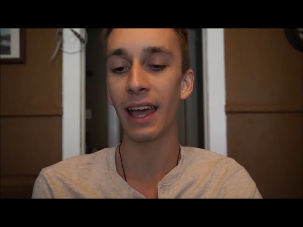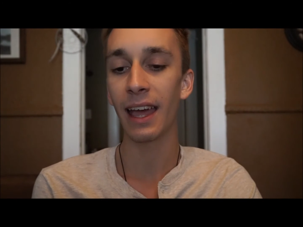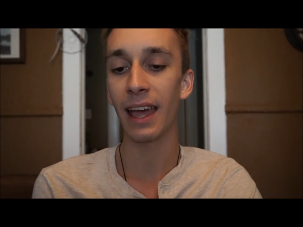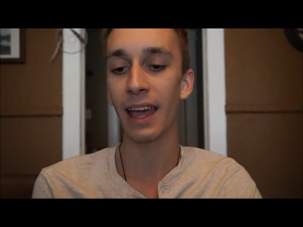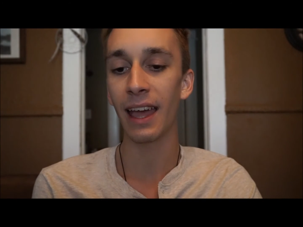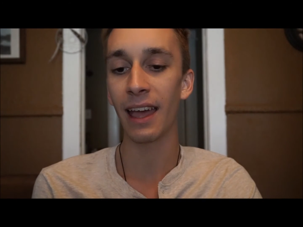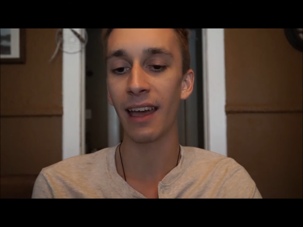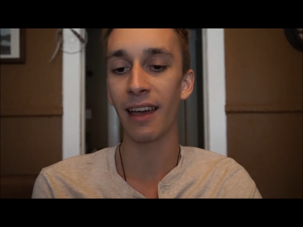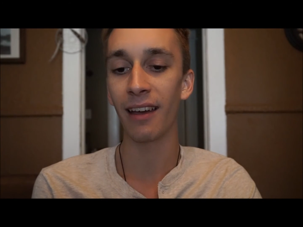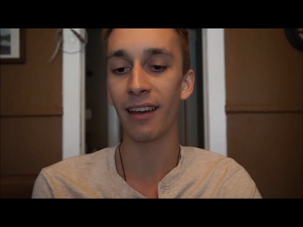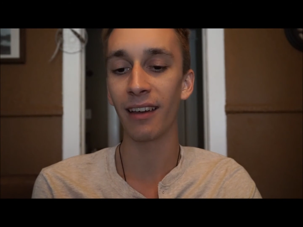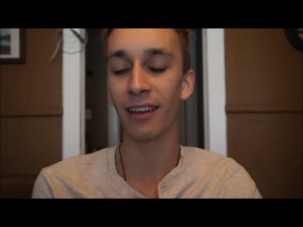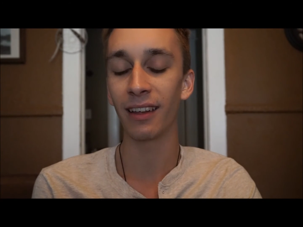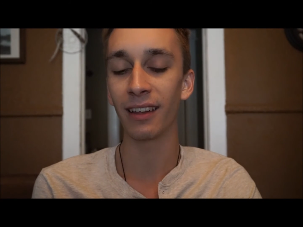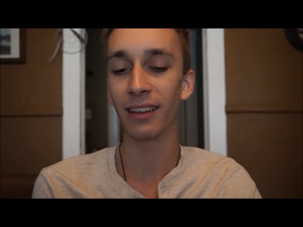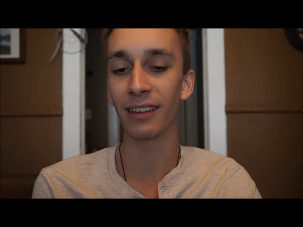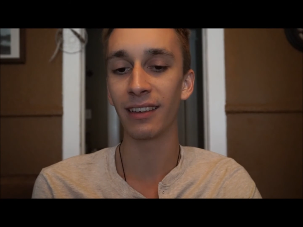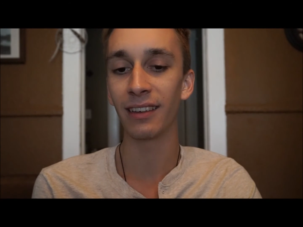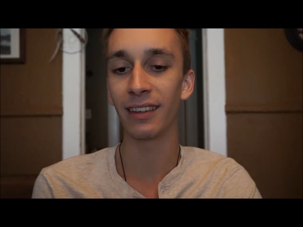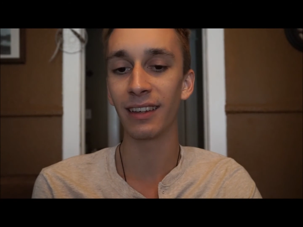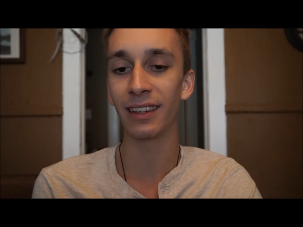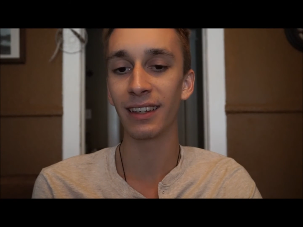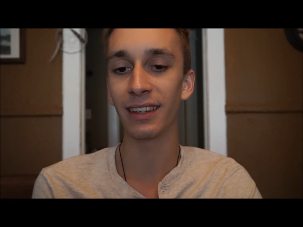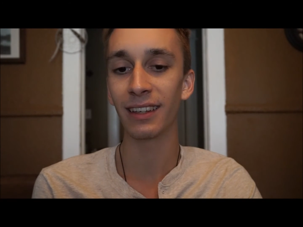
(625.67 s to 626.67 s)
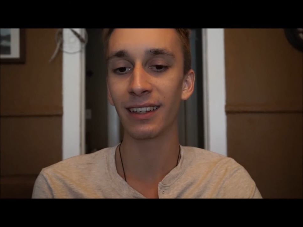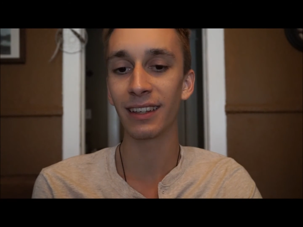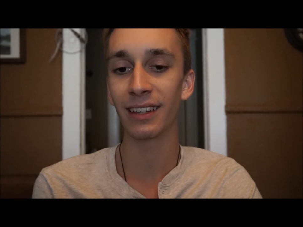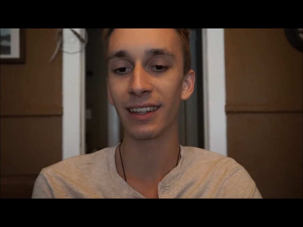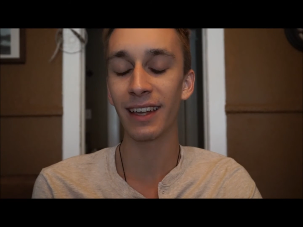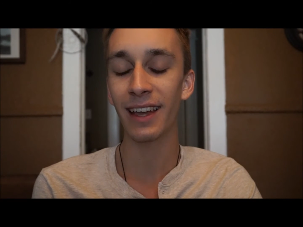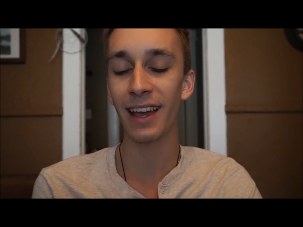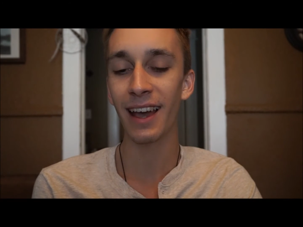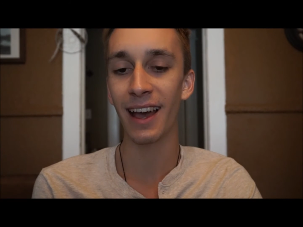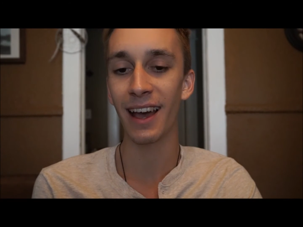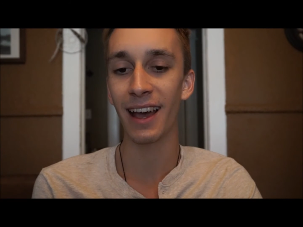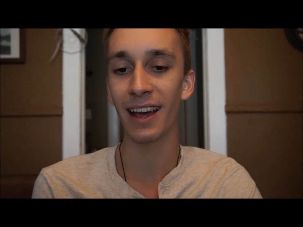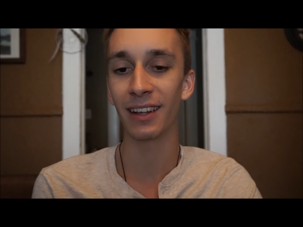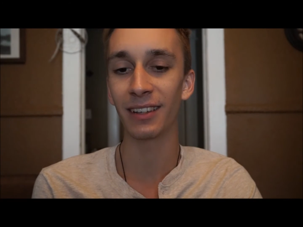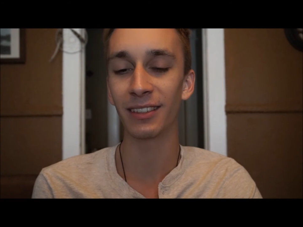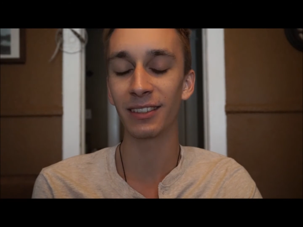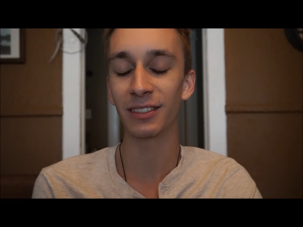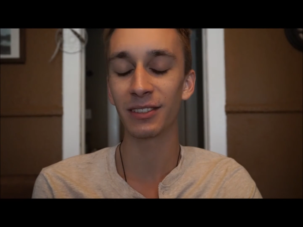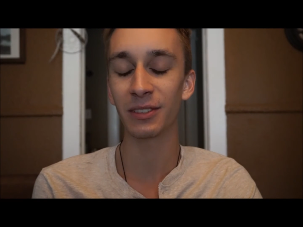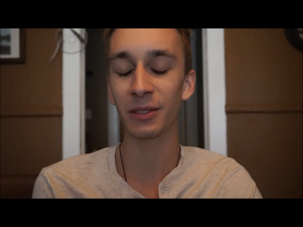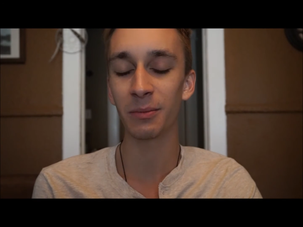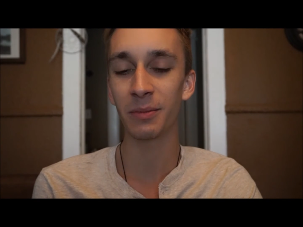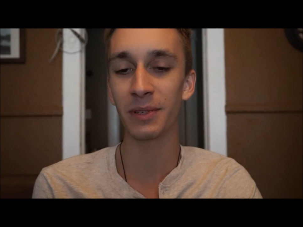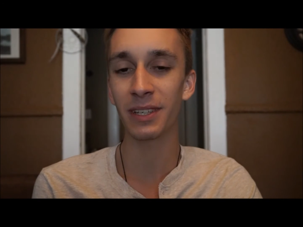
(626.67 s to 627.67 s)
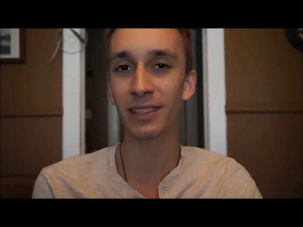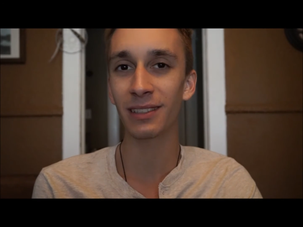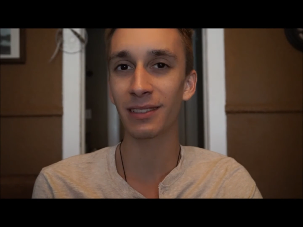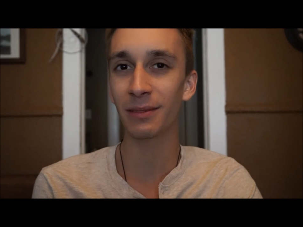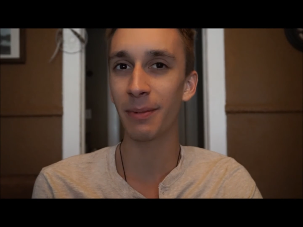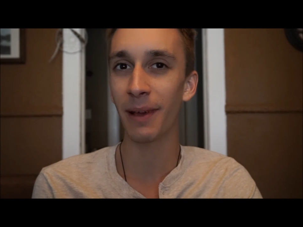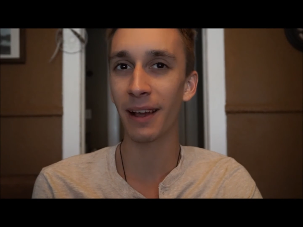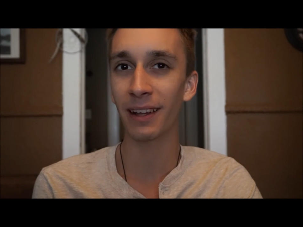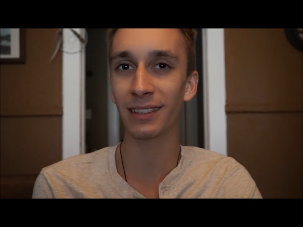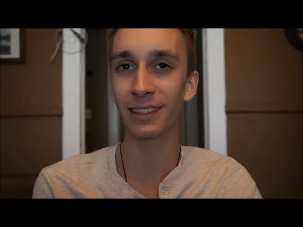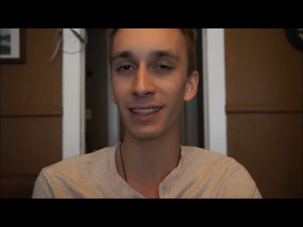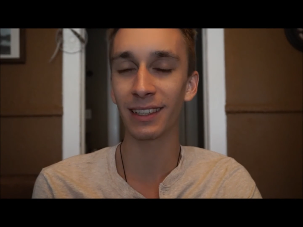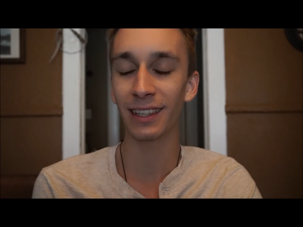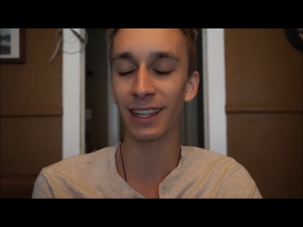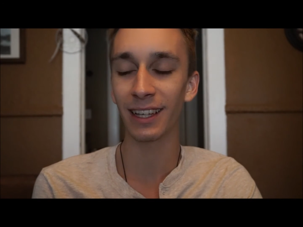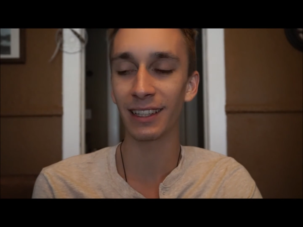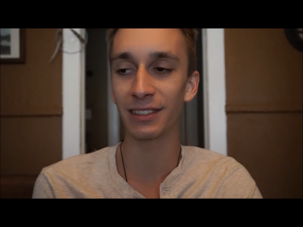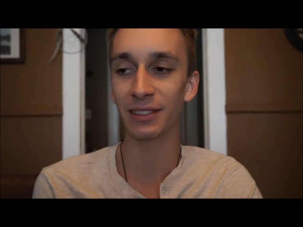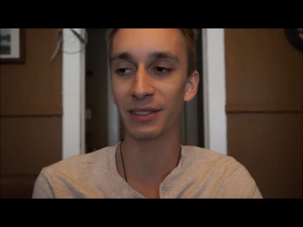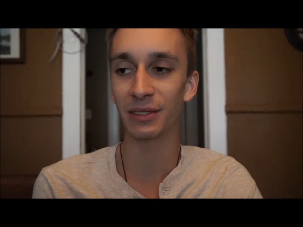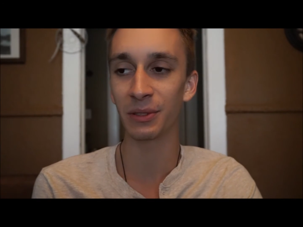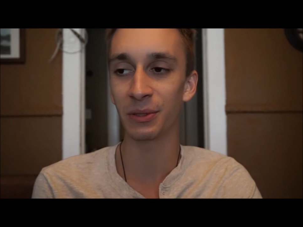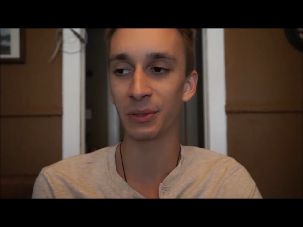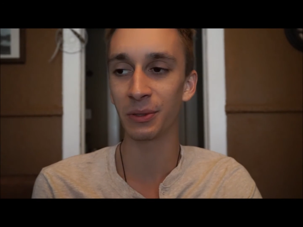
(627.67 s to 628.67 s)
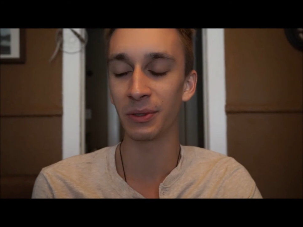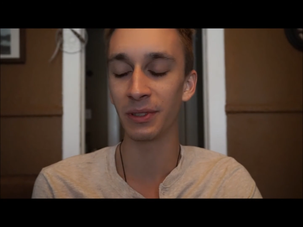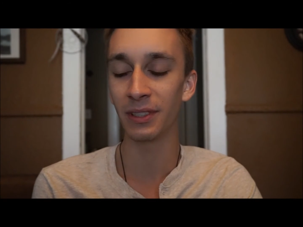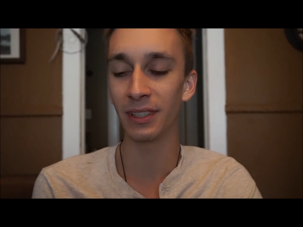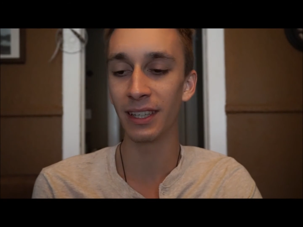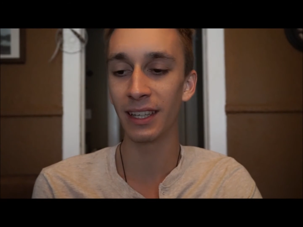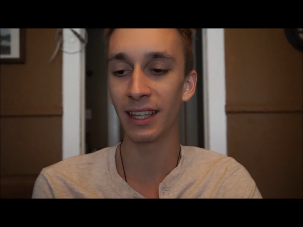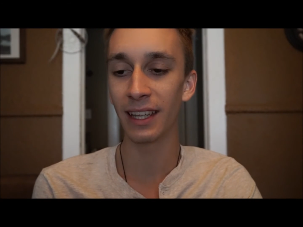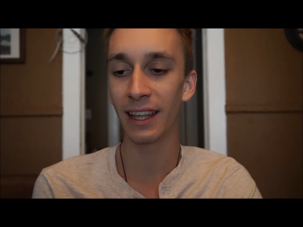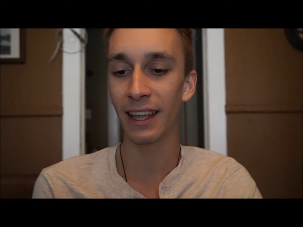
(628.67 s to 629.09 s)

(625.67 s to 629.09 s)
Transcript: And yeah, so be expecting that soon.